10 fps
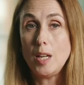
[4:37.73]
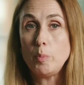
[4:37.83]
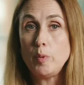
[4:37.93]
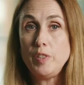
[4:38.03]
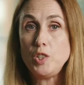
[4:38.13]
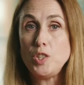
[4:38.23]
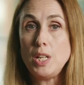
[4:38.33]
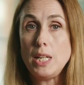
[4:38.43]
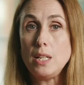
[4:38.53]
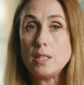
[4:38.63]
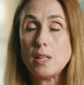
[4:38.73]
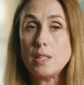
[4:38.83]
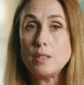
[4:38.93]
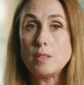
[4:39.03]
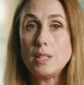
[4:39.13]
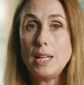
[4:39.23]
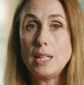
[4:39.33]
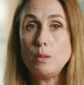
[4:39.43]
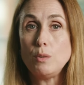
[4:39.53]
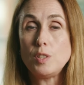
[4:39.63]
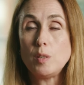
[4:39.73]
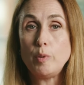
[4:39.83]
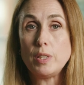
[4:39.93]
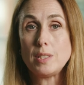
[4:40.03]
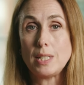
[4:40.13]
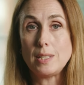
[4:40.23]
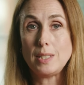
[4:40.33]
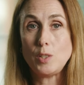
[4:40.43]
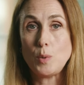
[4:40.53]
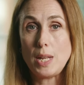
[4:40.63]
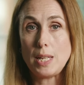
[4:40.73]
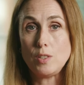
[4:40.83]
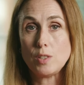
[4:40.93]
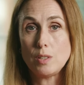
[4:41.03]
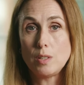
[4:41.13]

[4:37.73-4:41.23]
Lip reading: a provision that entitles the landlord to bring the tenancy to an end